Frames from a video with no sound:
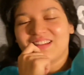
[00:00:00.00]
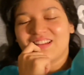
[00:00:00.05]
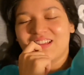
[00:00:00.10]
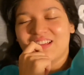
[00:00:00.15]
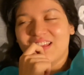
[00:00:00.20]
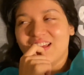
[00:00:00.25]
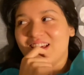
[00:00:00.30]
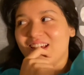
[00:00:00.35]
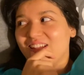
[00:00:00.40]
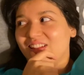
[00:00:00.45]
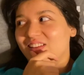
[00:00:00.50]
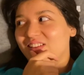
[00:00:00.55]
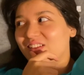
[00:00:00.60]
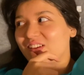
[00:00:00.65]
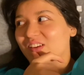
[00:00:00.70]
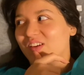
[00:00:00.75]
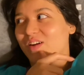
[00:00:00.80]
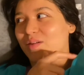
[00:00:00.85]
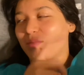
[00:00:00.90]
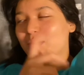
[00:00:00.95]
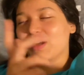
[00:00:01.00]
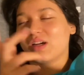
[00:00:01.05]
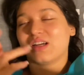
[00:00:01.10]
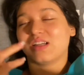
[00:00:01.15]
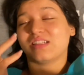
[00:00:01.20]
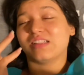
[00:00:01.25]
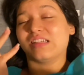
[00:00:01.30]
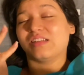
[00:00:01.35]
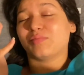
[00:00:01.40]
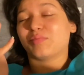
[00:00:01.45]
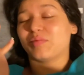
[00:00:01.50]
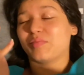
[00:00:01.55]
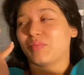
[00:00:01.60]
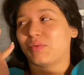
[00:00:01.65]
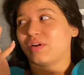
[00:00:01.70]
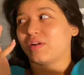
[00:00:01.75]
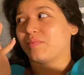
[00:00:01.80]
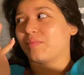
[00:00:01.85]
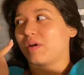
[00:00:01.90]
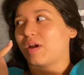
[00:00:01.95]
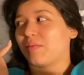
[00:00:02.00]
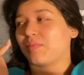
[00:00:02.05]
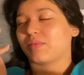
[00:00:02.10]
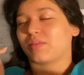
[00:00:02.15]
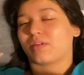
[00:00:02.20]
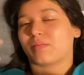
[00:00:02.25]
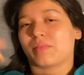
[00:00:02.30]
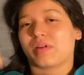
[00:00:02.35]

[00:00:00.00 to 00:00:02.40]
Yeah, so Among Us has been pretty popular.